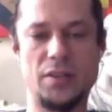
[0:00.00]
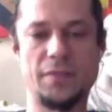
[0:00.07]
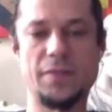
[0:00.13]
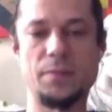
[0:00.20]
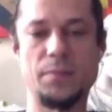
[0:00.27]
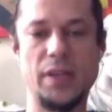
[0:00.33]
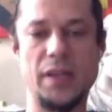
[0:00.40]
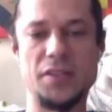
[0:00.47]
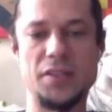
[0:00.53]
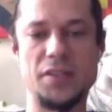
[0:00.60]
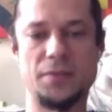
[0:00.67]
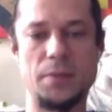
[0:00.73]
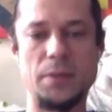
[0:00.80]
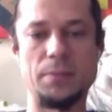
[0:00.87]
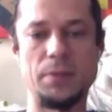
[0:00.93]
different place
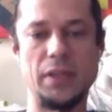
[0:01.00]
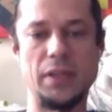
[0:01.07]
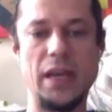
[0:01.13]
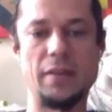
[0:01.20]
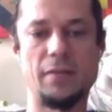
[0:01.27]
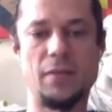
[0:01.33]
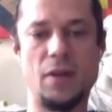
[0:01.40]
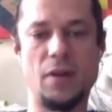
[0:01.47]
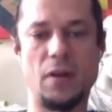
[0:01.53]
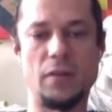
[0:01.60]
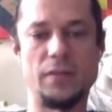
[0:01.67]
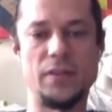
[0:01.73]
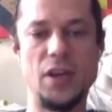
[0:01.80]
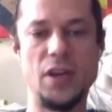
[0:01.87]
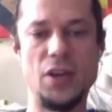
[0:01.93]
for people to get
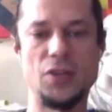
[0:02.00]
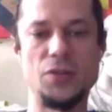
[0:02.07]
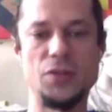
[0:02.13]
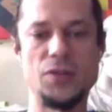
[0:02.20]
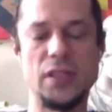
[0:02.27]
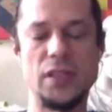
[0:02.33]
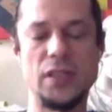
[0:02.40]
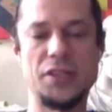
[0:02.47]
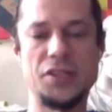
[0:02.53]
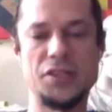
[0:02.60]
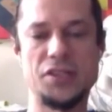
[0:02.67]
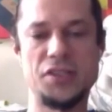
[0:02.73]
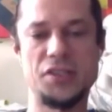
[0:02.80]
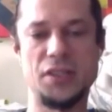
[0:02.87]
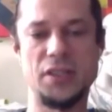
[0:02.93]
involved using the
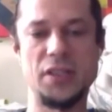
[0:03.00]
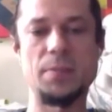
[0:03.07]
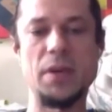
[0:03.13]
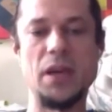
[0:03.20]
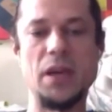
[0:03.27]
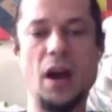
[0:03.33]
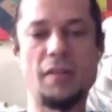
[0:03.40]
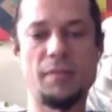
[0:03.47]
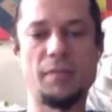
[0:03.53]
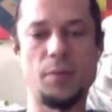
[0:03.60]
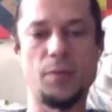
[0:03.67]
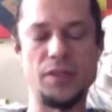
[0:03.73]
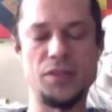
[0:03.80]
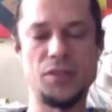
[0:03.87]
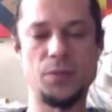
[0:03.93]
elections as a leaping off
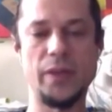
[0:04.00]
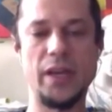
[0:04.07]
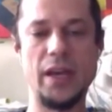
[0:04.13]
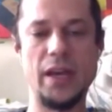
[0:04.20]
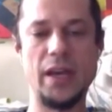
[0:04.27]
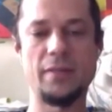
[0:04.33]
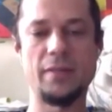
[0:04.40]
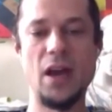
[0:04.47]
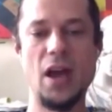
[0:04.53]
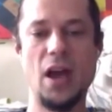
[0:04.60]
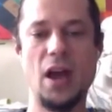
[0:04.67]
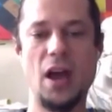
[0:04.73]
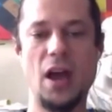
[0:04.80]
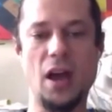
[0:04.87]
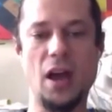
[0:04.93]
point. So we have
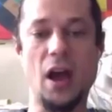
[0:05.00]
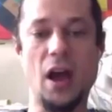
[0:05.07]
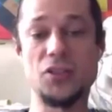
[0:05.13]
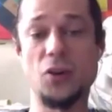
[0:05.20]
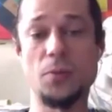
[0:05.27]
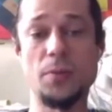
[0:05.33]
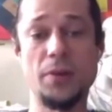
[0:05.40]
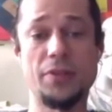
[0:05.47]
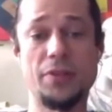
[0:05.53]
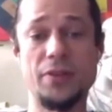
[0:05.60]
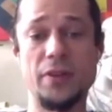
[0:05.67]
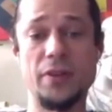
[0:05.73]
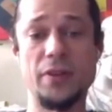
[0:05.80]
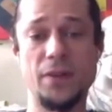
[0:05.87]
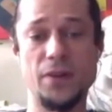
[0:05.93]
October
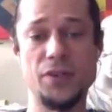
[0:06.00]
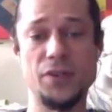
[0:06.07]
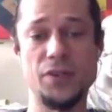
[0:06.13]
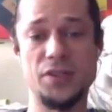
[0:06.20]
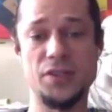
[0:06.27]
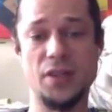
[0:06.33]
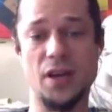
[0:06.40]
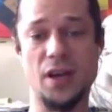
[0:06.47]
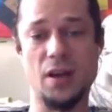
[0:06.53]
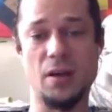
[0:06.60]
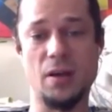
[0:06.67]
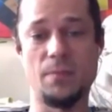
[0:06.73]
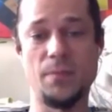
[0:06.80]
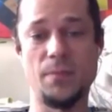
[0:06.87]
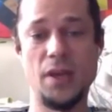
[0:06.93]

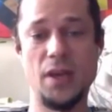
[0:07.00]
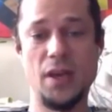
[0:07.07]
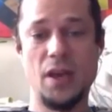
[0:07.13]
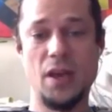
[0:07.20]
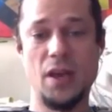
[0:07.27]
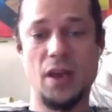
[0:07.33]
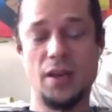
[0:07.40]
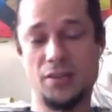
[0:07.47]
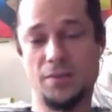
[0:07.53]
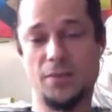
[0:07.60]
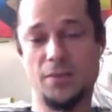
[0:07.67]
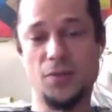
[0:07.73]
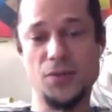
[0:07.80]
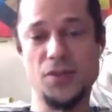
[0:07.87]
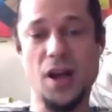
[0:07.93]
31st. Is,
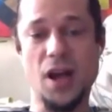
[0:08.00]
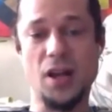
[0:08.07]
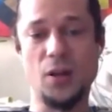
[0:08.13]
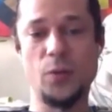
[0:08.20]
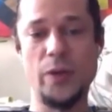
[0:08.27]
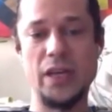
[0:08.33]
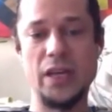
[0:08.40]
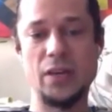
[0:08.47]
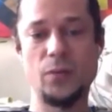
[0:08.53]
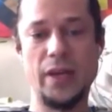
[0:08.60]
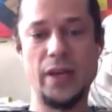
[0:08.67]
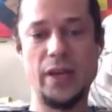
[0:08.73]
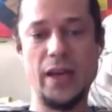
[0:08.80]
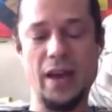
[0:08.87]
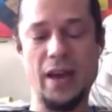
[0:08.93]
of course, Halloween.
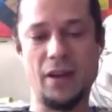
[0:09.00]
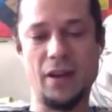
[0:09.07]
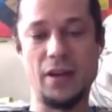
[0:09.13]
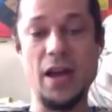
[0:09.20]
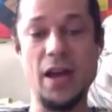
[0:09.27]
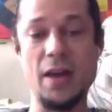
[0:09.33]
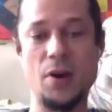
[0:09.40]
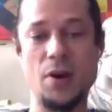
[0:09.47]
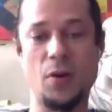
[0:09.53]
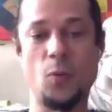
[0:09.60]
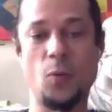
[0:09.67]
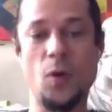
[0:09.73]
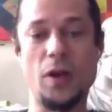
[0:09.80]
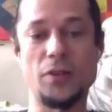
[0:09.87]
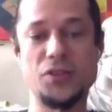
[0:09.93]
We have a Nightmare
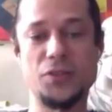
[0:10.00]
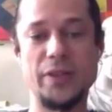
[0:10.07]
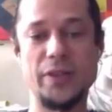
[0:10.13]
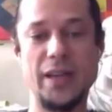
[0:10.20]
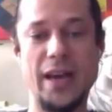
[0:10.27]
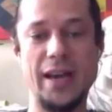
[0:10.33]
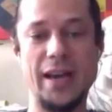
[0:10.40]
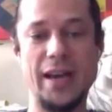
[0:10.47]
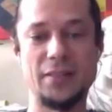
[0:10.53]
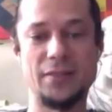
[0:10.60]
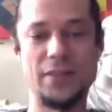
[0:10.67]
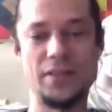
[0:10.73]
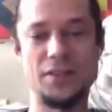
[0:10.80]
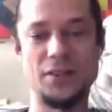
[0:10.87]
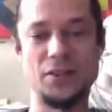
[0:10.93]
on Wall Street
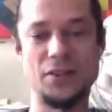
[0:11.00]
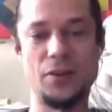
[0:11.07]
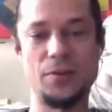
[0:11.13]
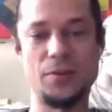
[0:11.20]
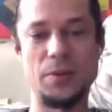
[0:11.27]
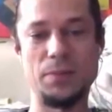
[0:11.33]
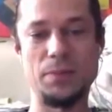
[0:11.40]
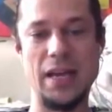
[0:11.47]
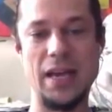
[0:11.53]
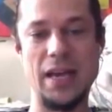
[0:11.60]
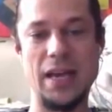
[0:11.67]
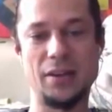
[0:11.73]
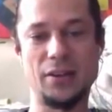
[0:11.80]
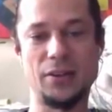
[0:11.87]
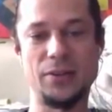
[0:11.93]
activities that are going to be
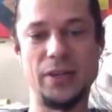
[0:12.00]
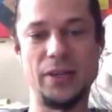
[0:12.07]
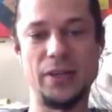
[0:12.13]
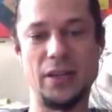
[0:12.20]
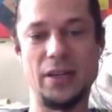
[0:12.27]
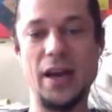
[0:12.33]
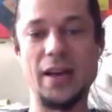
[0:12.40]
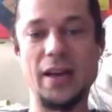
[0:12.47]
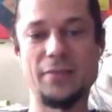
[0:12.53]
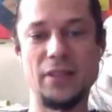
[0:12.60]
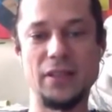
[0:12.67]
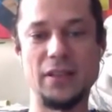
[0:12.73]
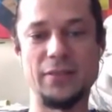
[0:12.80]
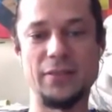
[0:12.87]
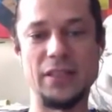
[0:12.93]
planned, including a Night
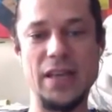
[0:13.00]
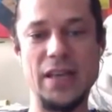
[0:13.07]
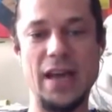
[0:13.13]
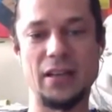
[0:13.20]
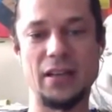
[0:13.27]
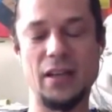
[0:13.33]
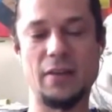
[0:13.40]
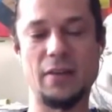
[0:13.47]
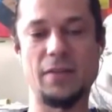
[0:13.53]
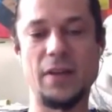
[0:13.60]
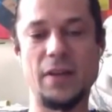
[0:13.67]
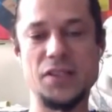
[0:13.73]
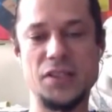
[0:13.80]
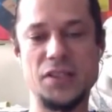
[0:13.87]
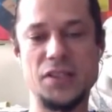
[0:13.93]
of the Living Debt and a lot
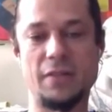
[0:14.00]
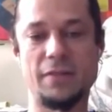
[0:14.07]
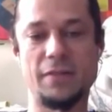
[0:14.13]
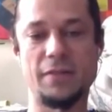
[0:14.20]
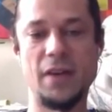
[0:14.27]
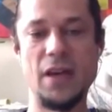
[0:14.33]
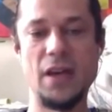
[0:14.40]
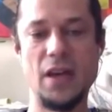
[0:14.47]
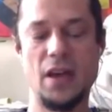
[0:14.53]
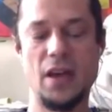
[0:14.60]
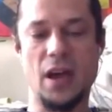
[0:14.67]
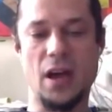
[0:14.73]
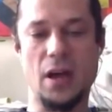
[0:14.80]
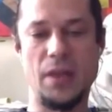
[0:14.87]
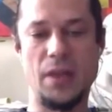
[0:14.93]
of fun stuff
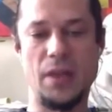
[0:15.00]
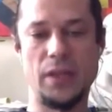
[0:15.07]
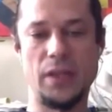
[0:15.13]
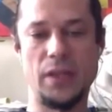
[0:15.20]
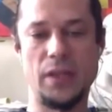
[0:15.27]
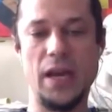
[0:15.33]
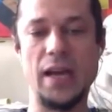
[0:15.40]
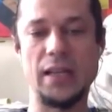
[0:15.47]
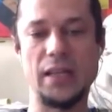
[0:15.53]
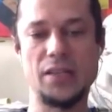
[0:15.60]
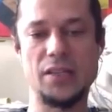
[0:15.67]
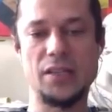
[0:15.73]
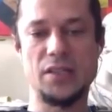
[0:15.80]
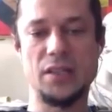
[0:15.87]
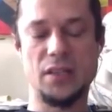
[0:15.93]
that really
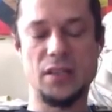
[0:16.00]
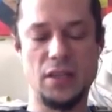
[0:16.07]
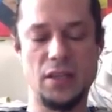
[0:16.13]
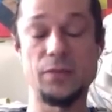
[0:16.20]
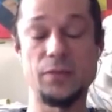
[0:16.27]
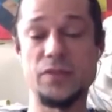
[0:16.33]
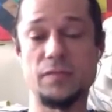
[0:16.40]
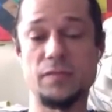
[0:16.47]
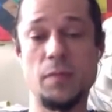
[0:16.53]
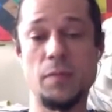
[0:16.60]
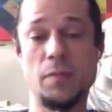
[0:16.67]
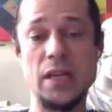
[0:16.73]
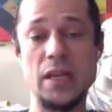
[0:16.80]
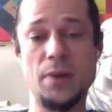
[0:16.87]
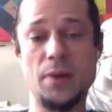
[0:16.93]
highlights the influence
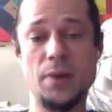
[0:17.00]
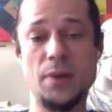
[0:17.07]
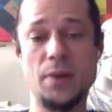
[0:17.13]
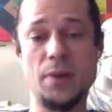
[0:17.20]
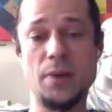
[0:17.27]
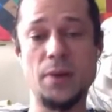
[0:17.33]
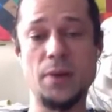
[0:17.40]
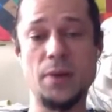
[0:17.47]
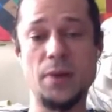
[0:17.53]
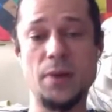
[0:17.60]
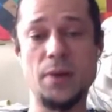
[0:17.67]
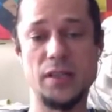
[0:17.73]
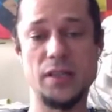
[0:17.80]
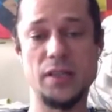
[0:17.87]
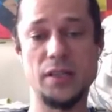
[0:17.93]
of money in
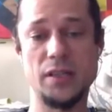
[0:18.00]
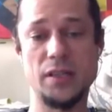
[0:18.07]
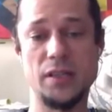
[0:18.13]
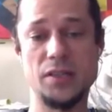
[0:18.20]
politics.